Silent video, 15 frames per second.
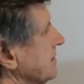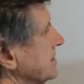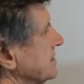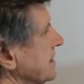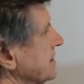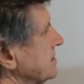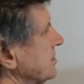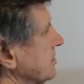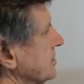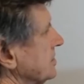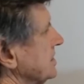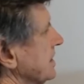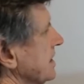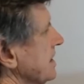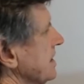S on
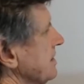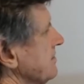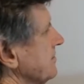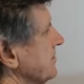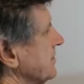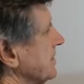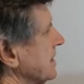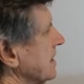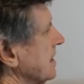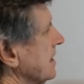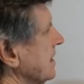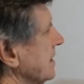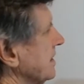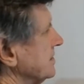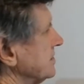T,
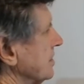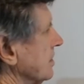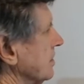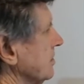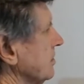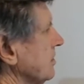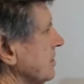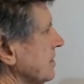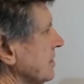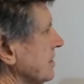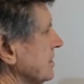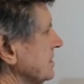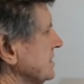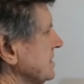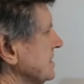so
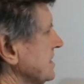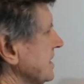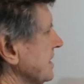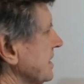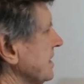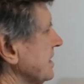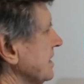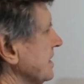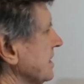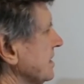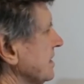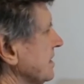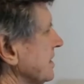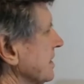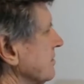T
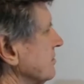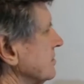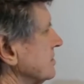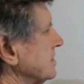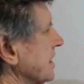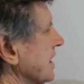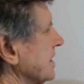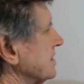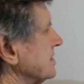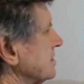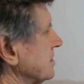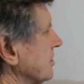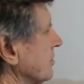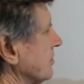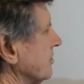equals S
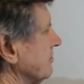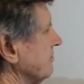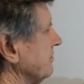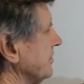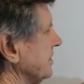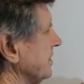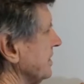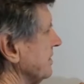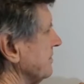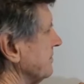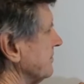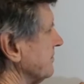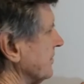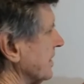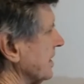on V.
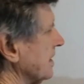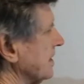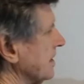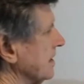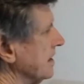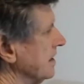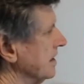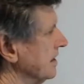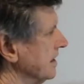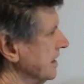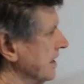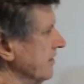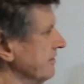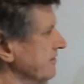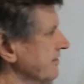Now,
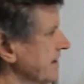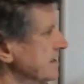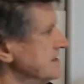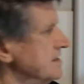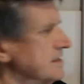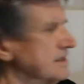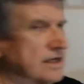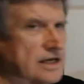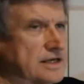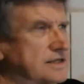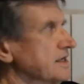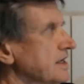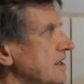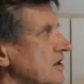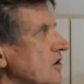if S is
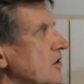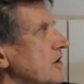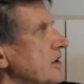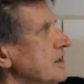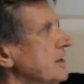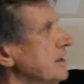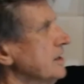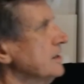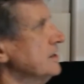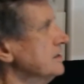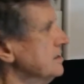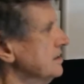in light years